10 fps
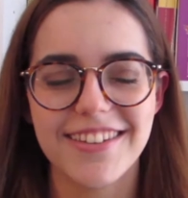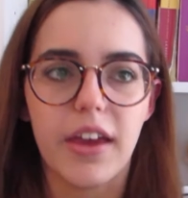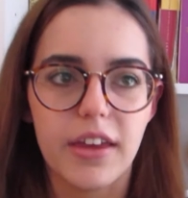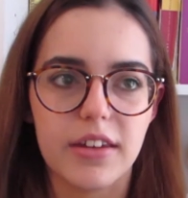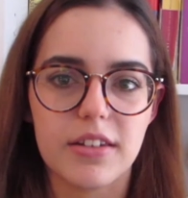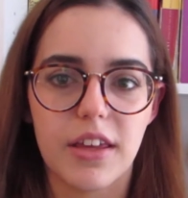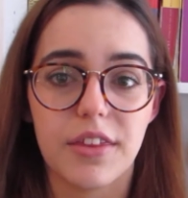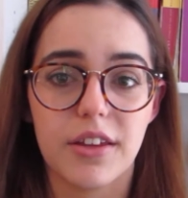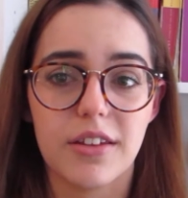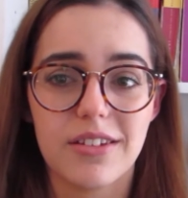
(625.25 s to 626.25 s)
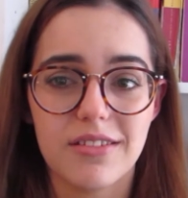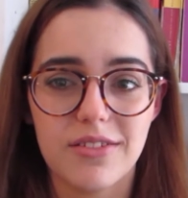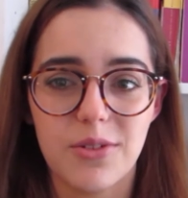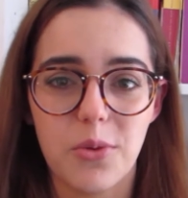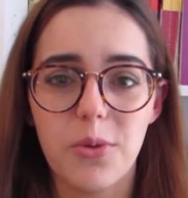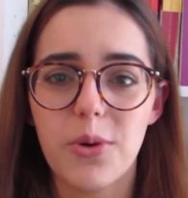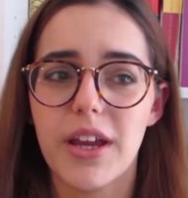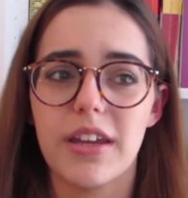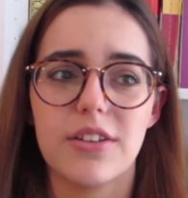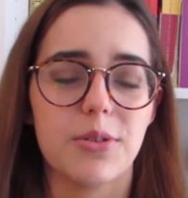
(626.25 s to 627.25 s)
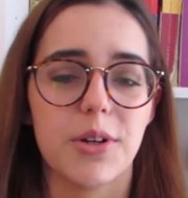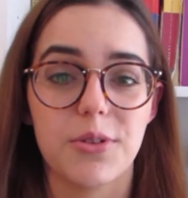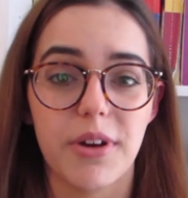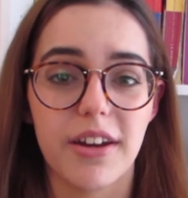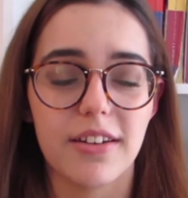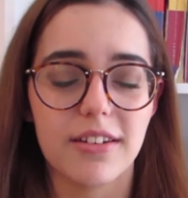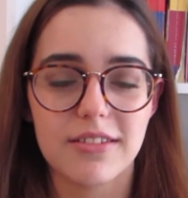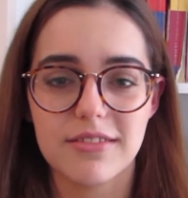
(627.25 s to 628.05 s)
and I think way too underrated.